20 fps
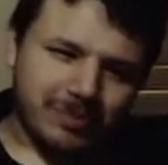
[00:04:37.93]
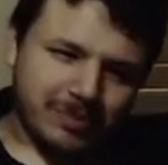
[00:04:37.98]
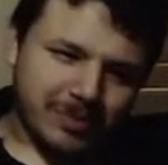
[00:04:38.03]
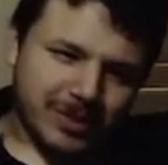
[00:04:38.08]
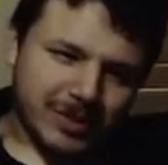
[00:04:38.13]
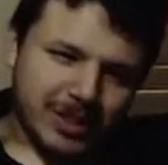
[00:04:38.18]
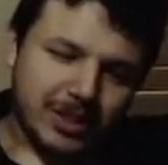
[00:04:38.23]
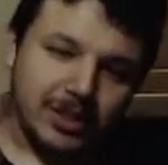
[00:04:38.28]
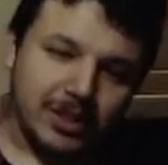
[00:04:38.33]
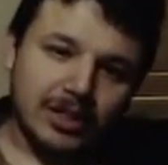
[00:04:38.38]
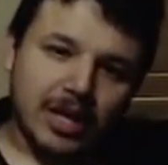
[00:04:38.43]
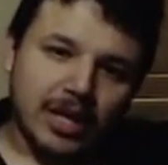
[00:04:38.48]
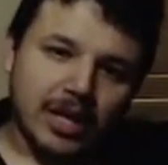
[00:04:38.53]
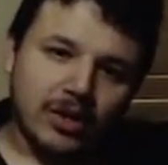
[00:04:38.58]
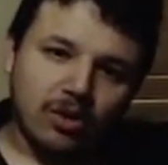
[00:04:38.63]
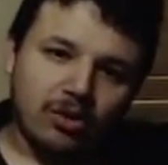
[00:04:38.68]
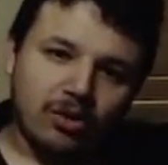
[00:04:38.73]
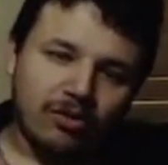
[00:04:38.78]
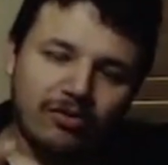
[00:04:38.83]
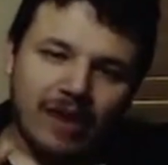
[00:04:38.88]

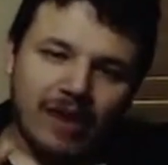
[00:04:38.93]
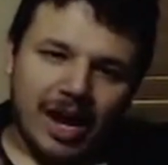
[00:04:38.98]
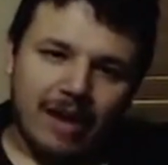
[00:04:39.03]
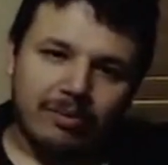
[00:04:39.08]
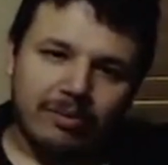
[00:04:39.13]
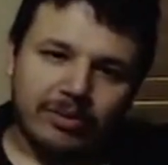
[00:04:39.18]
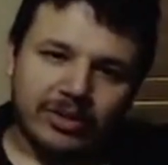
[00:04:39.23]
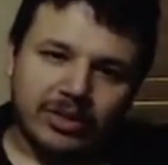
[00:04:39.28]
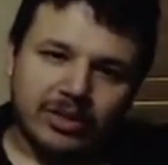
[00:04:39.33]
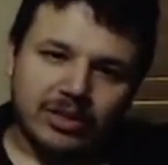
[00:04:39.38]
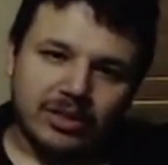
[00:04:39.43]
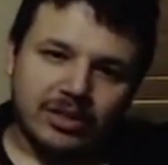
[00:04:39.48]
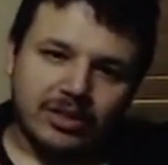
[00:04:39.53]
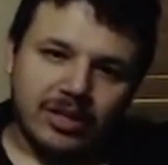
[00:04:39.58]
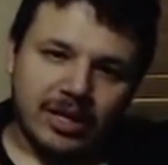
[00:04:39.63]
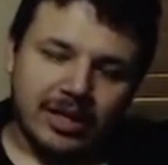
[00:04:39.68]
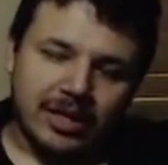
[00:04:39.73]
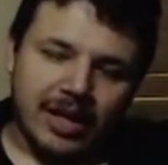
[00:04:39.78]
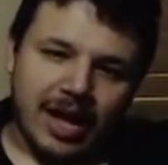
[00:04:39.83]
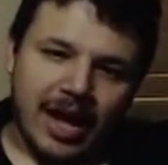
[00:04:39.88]
subtle
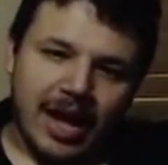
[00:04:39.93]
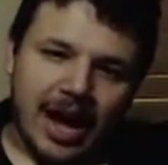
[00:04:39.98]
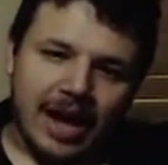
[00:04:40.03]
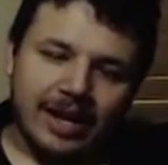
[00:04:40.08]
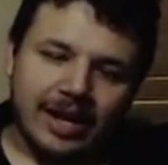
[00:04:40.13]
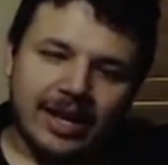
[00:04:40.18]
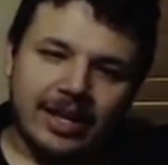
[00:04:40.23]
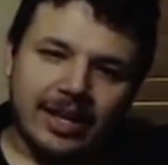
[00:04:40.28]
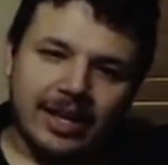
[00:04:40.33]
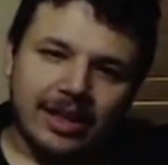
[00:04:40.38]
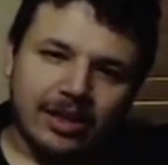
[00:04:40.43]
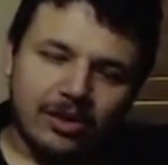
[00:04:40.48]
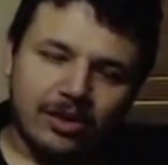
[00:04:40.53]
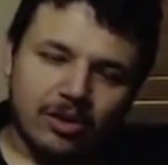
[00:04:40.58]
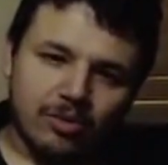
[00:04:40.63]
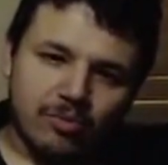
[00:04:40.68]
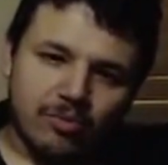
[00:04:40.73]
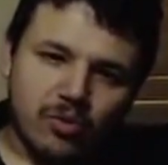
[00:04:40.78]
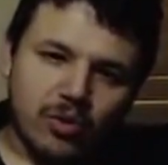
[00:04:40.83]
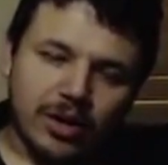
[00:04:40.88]
vibrancy. They added in a
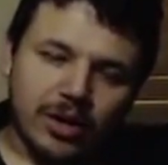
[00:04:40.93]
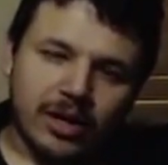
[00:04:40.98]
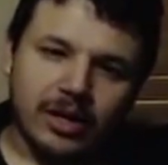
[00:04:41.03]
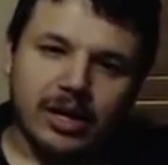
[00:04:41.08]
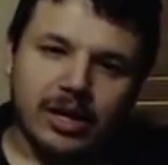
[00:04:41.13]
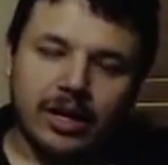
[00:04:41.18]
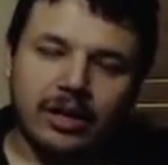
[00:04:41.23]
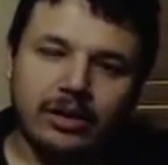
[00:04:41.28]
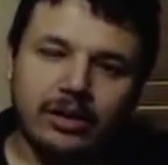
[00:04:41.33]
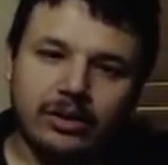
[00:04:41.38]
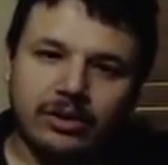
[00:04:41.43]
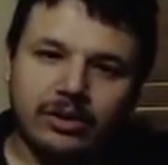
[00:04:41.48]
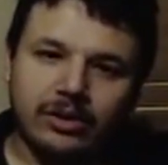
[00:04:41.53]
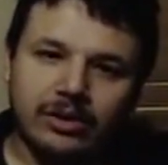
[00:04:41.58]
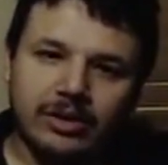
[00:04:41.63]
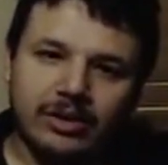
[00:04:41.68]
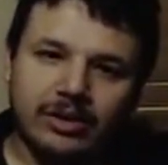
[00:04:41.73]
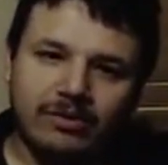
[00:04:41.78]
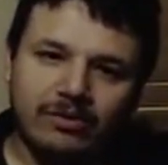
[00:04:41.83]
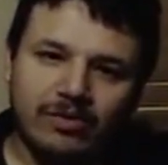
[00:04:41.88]
little more
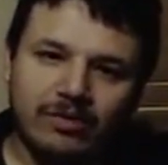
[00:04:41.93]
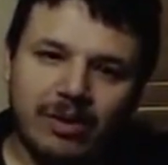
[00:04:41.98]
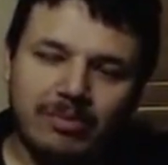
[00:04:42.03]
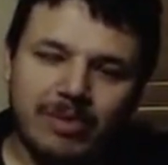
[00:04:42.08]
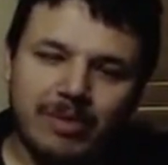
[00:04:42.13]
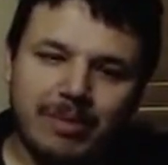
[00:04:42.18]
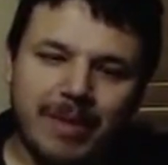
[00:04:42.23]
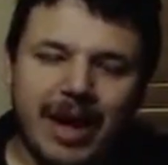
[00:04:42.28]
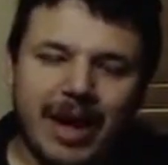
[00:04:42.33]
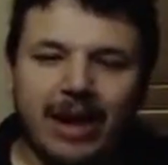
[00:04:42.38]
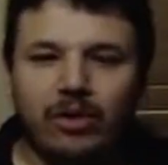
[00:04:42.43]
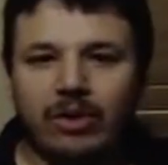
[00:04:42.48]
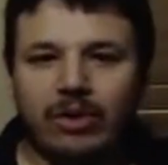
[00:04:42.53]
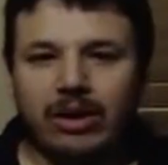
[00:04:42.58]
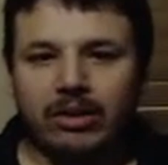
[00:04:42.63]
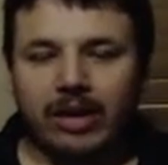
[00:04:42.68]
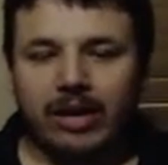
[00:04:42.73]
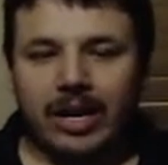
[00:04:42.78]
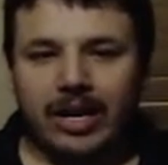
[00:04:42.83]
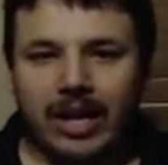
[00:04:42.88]
color from the
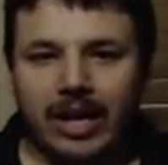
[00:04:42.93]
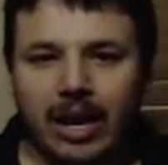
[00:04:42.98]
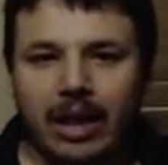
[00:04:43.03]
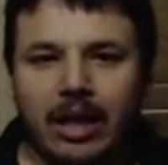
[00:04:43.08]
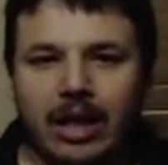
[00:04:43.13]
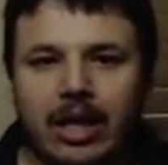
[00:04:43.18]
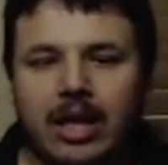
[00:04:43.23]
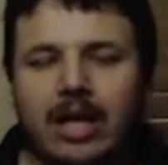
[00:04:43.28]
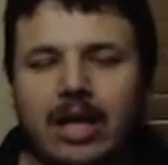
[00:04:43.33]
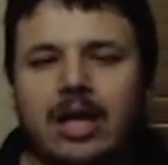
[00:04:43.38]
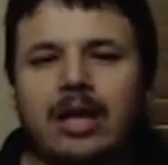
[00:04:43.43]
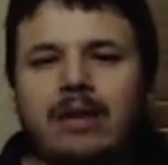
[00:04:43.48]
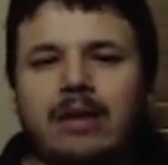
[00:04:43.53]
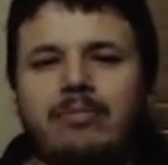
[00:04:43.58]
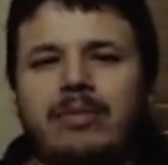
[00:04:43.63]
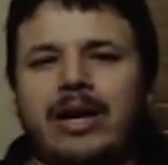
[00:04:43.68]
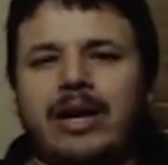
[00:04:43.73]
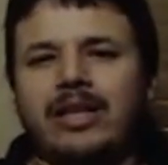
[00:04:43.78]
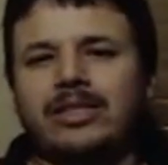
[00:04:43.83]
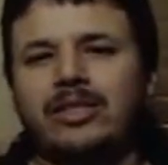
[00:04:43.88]
background lighting.
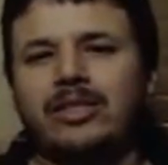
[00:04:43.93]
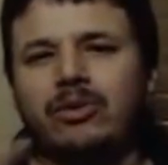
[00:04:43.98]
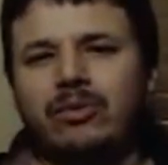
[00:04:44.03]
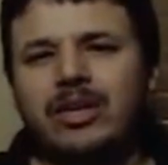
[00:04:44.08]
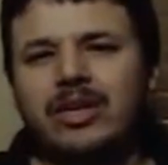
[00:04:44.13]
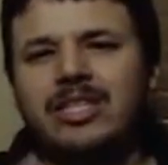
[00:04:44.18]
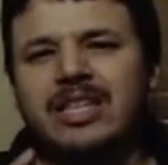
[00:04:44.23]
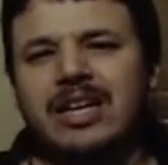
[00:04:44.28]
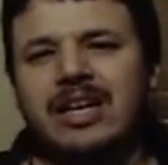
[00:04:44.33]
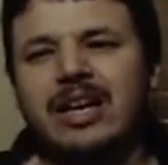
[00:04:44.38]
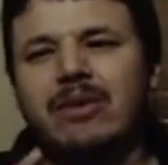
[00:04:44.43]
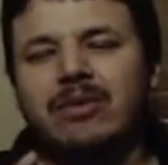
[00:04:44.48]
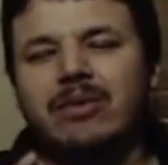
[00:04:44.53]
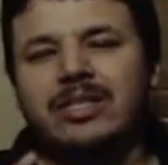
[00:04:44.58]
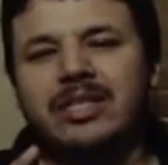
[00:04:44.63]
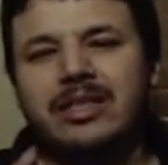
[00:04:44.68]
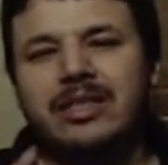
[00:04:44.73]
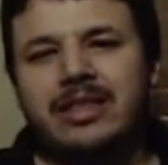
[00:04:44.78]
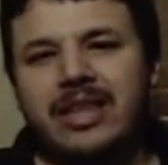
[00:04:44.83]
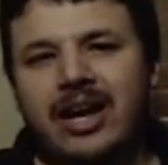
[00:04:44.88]
But the reason he
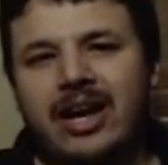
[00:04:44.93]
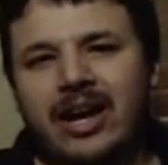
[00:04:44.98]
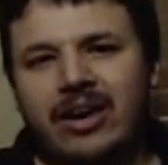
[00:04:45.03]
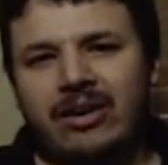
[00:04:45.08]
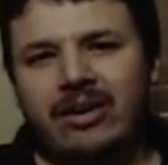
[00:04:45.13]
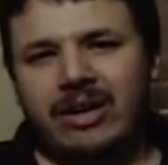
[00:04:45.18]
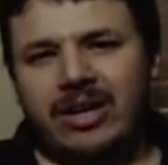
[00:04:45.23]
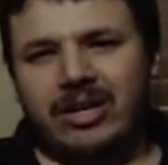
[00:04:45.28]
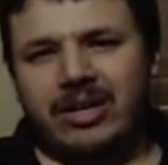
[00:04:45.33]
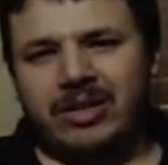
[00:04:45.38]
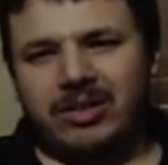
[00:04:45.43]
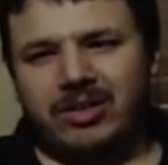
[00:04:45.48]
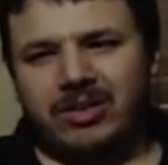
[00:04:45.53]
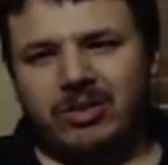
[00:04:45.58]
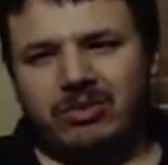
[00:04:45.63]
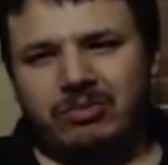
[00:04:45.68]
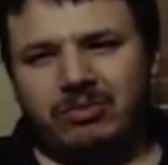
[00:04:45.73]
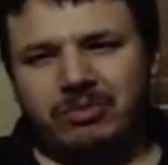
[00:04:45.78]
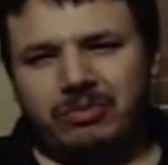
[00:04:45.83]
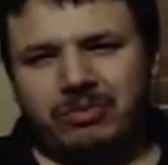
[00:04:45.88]
wasn't there
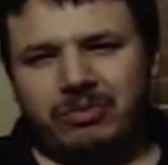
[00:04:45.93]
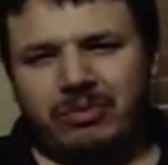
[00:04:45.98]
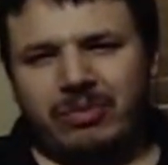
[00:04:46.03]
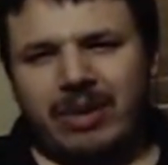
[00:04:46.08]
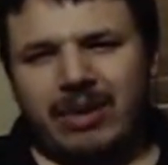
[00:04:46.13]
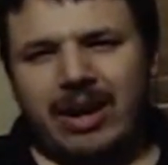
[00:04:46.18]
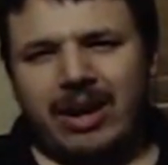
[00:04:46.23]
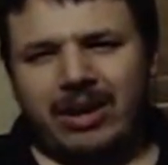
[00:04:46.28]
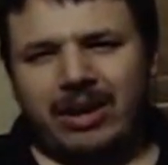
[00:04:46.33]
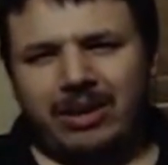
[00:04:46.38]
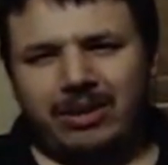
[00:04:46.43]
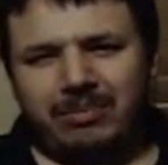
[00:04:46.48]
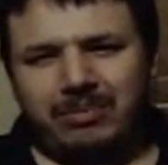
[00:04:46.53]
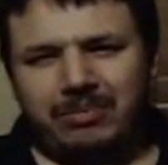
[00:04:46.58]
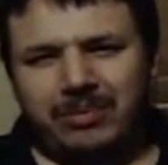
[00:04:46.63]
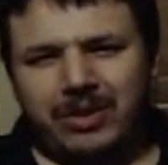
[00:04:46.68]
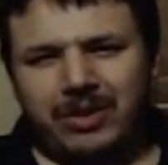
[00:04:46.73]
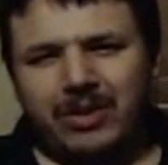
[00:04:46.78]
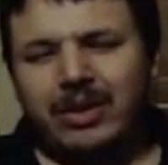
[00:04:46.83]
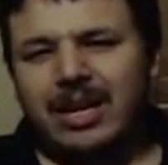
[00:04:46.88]
is, well,
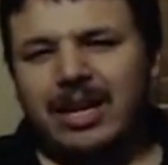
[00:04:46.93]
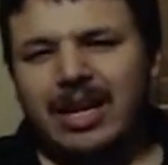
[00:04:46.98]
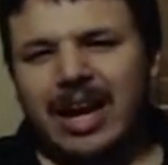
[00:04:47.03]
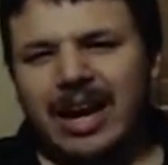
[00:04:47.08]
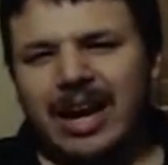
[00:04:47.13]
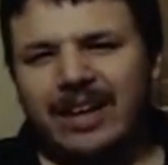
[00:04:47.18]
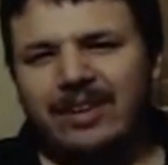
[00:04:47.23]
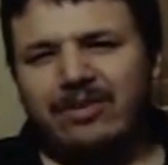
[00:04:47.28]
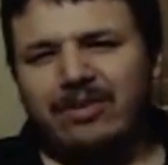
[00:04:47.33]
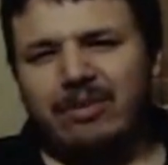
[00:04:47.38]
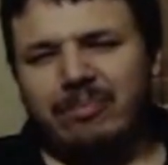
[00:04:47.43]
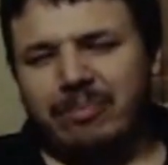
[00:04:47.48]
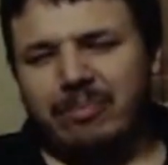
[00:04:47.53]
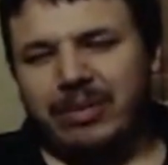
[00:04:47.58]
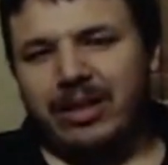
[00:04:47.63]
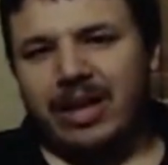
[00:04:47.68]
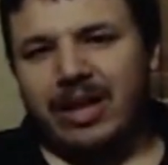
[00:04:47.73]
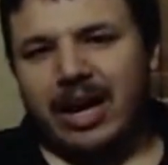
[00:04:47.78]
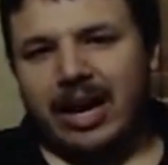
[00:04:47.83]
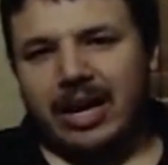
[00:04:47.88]
you can kind of
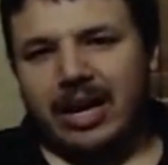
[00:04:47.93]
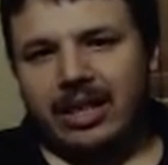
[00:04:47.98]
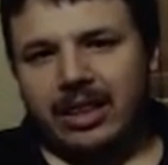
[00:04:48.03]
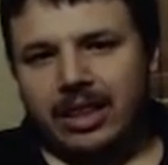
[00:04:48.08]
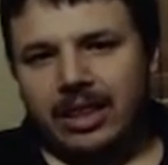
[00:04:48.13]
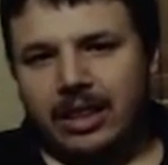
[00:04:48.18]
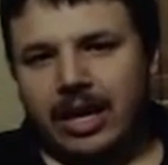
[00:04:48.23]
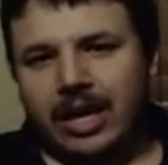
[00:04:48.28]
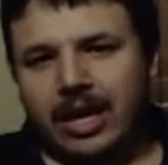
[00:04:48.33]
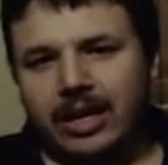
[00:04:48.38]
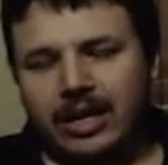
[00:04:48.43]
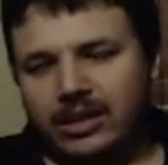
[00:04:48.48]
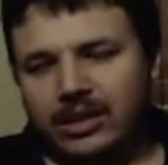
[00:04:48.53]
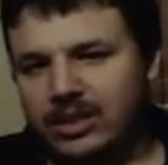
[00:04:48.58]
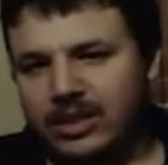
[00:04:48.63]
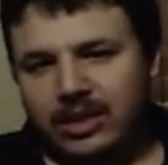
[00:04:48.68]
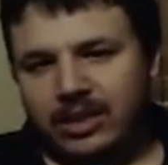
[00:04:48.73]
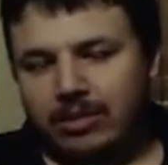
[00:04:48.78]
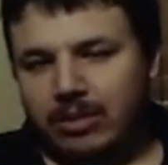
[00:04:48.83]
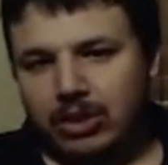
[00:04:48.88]
imply that
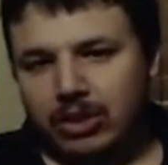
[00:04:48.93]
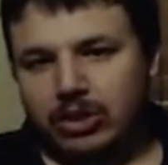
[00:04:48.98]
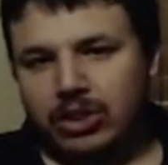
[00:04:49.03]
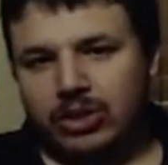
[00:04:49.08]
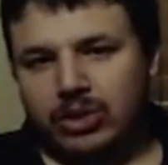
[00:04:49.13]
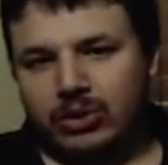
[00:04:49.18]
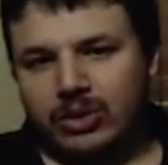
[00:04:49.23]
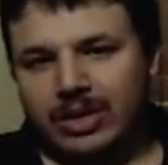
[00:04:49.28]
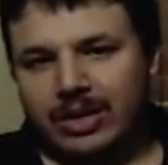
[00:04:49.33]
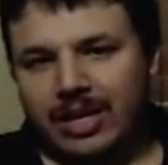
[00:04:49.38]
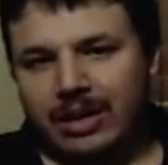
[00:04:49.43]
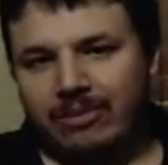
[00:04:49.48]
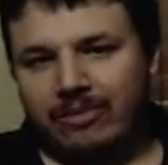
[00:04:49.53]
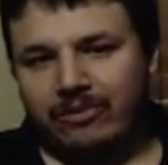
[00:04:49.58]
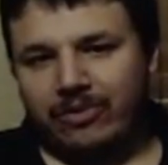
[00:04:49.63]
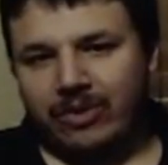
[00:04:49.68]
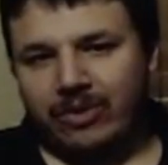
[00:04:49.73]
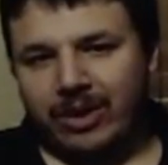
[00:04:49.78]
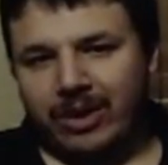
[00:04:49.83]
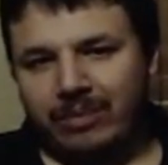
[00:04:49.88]
it's an emotional time
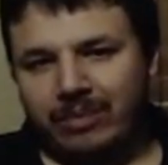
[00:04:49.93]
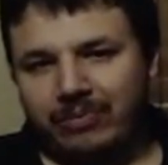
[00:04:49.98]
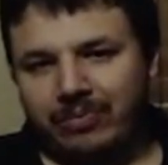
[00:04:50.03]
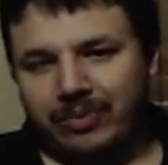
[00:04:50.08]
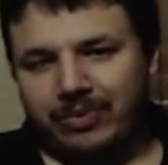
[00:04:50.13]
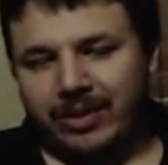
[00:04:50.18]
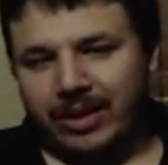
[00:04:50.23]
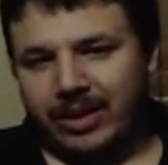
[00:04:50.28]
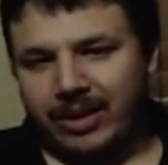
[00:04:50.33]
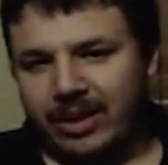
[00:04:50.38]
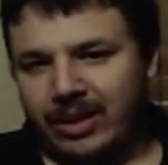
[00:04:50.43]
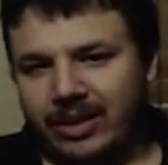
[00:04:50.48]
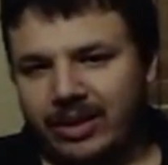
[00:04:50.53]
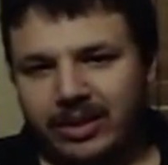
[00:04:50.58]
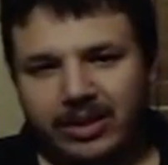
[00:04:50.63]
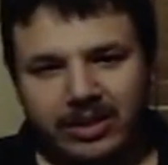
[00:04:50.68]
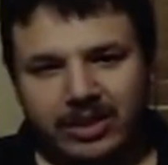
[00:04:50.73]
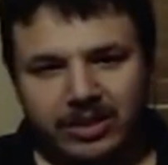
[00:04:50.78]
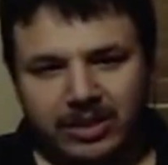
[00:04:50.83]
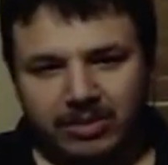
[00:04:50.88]
for him and
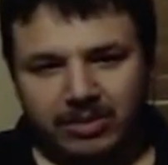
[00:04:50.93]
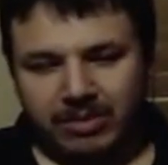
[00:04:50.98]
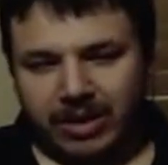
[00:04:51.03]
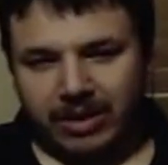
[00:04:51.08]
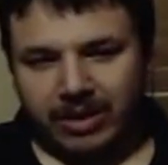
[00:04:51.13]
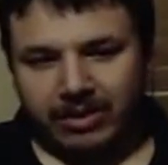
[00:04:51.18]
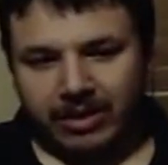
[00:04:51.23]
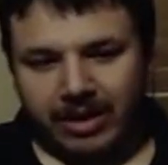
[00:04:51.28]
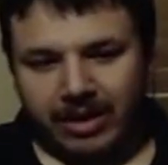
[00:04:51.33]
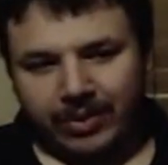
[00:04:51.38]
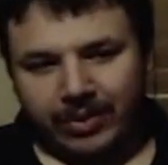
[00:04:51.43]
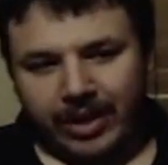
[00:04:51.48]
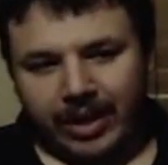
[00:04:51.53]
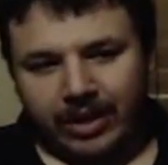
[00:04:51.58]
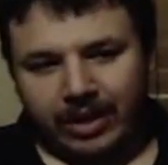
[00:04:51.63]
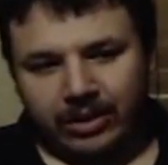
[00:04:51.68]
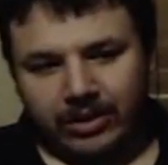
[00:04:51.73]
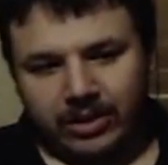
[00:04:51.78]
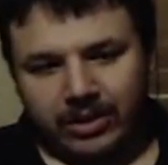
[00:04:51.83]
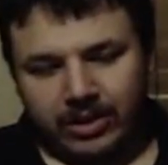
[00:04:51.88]
his mother.
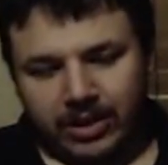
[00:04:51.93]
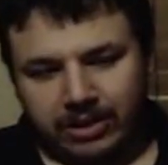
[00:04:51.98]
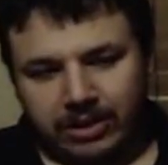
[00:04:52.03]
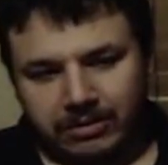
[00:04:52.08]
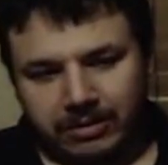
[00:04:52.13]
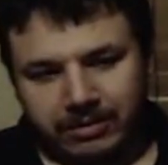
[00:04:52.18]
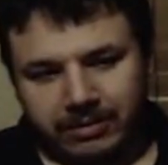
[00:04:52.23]
Alan Stone,